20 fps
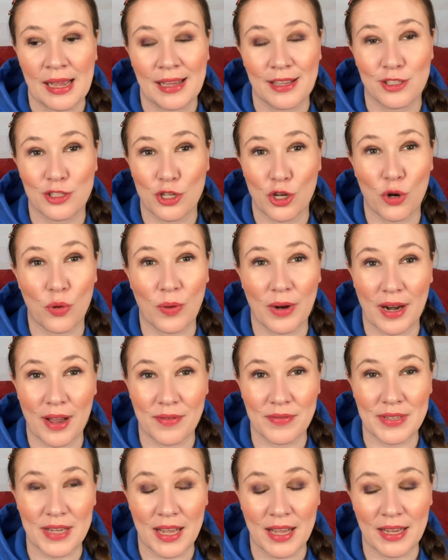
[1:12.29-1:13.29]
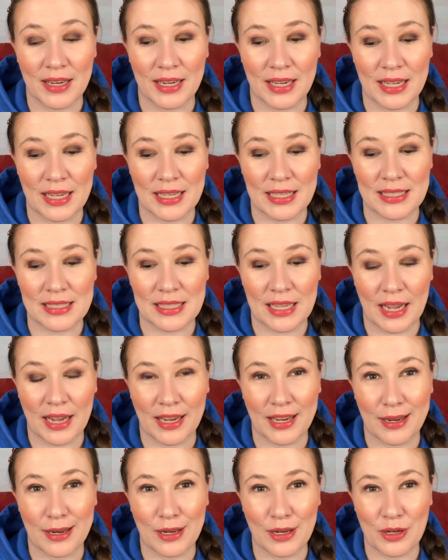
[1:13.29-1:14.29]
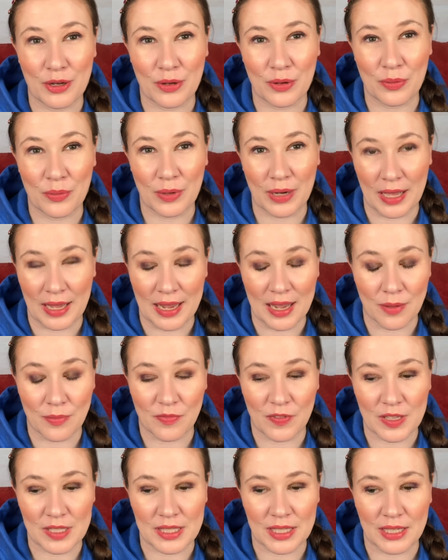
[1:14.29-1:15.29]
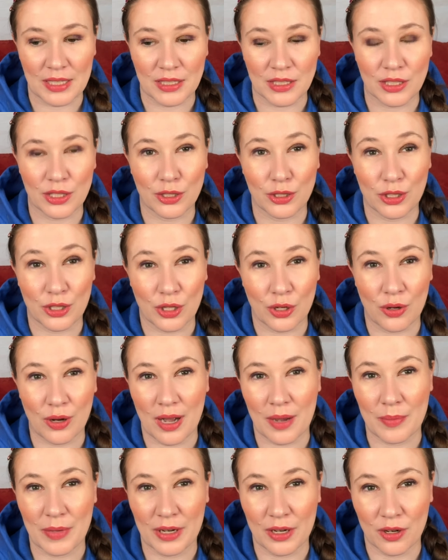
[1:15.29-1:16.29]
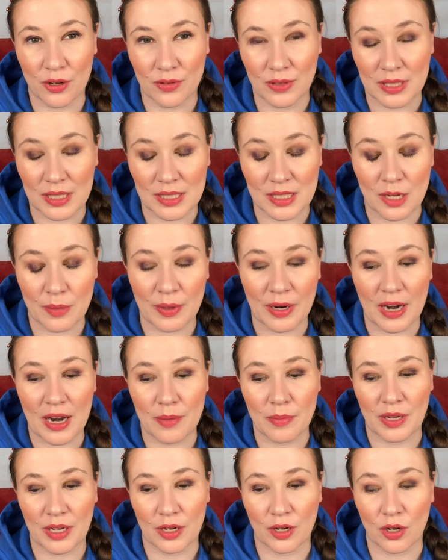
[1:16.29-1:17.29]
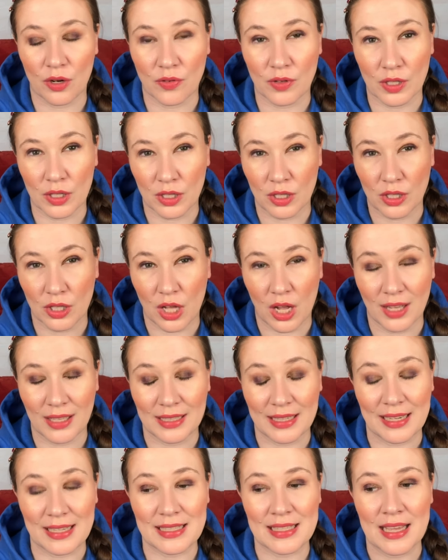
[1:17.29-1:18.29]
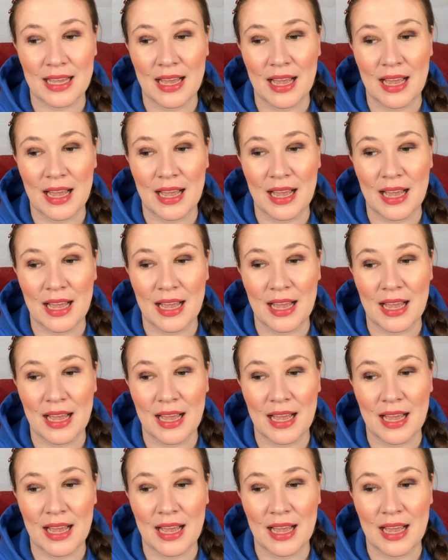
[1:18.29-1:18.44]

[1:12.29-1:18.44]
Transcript: So, what I've done is, I, when I come visit, you know, I'm here over the summer, I'm here over the holidays,